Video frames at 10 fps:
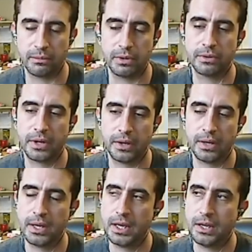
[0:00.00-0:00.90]
And
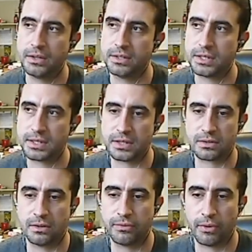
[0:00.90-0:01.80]
Yunque, this
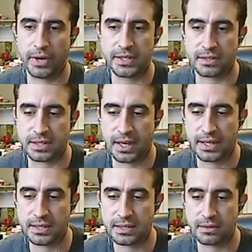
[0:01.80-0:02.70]
national forest has
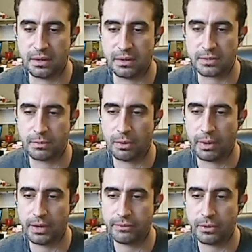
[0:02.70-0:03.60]
nice small
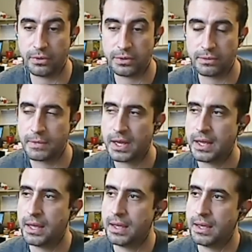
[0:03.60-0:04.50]
waterfalls.
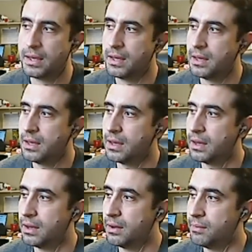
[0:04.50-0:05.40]

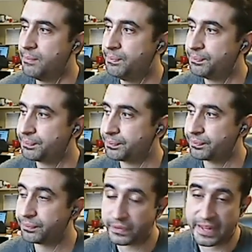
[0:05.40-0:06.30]

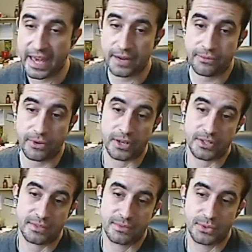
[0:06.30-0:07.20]
And
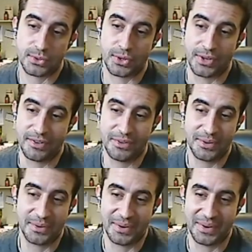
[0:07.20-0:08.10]
frogs. So if
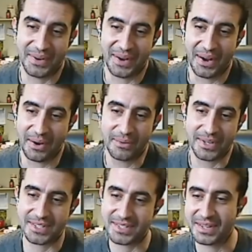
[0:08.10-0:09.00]
you are
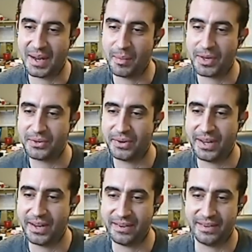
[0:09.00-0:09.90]
with Alberto
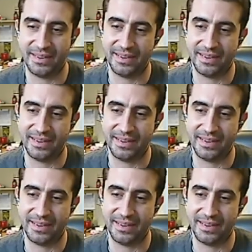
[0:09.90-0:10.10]
and